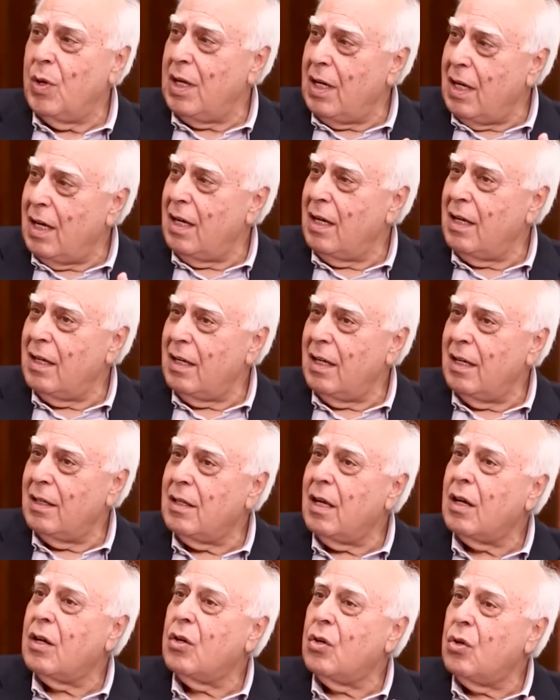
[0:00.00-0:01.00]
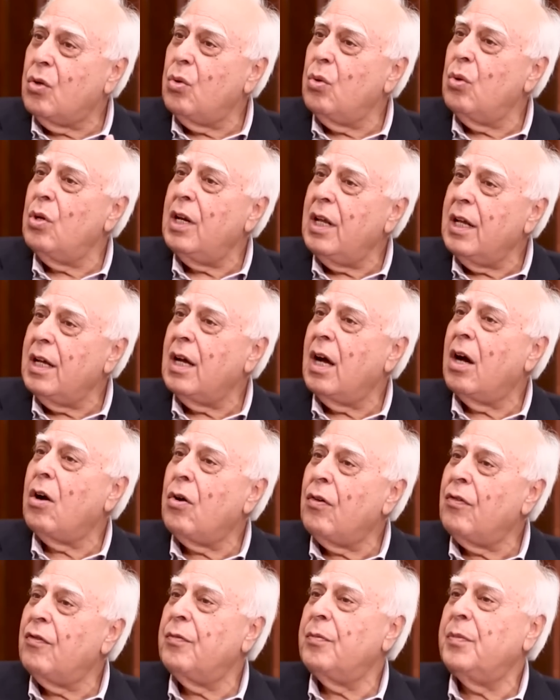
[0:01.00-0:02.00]
we need, is a cooling
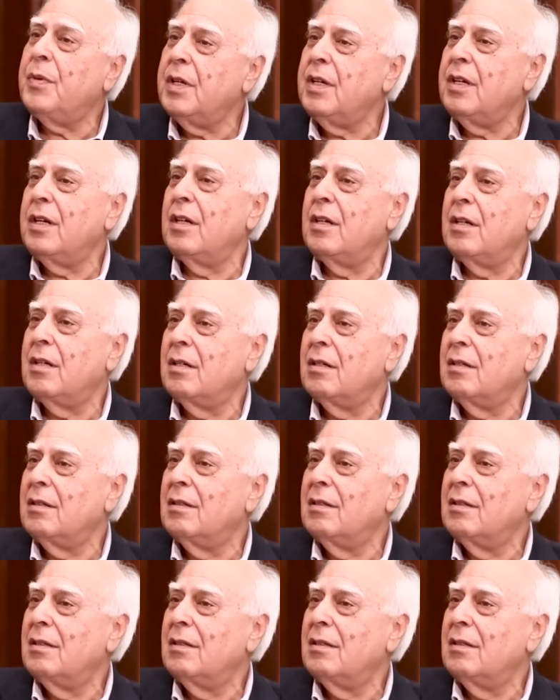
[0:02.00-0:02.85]
off period.